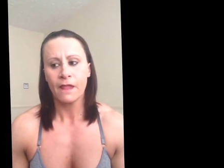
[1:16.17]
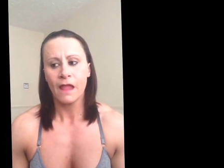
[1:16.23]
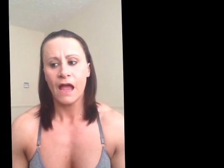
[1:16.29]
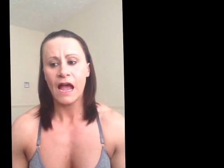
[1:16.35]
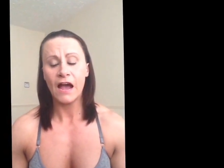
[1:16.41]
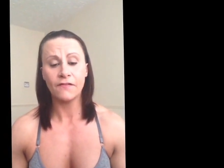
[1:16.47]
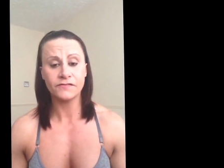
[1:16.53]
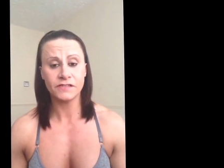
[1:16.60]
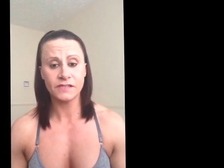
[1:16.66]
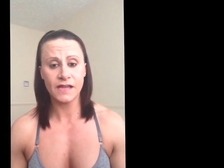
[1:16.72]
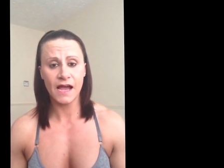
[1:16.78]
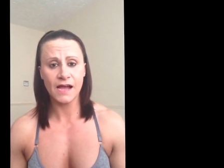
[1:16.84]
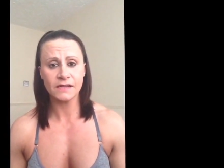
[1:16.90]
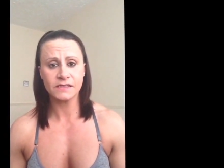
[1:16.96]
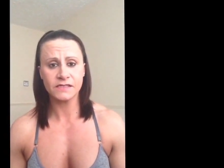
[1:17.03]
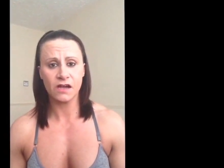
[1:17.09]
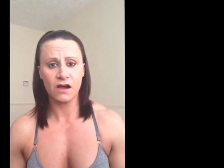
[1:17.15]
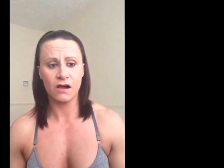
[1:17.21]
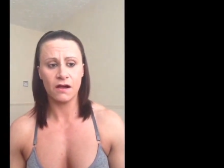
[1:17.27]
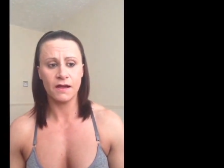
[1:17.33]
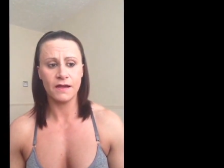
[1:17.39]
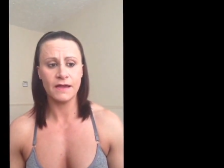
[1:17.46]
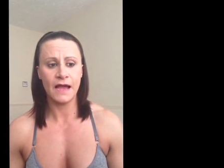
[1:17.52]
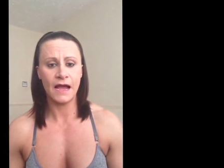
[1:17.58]
After that,
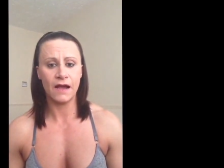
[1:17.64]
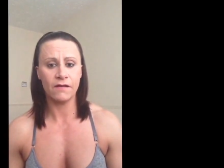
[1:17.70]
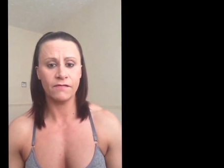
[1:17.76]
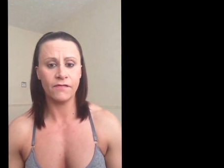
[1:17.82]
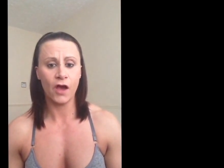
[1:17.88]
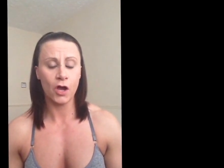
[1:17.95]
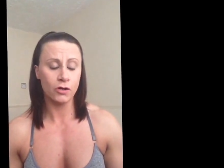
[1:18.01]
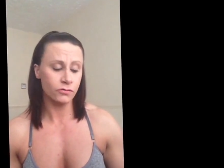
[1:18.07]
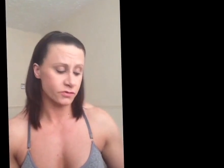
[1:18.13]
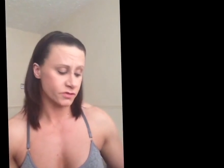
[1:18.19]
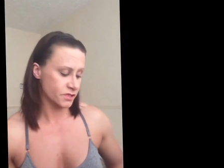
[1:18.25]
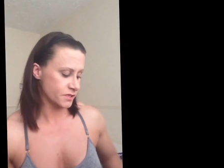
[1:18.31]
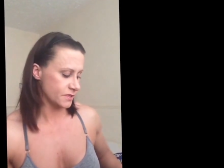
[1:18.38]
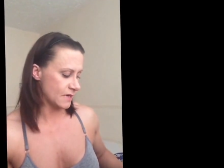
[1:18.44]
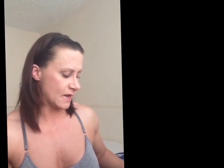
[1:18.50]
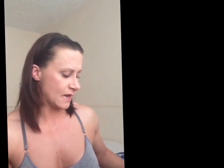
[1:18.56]
I have oats.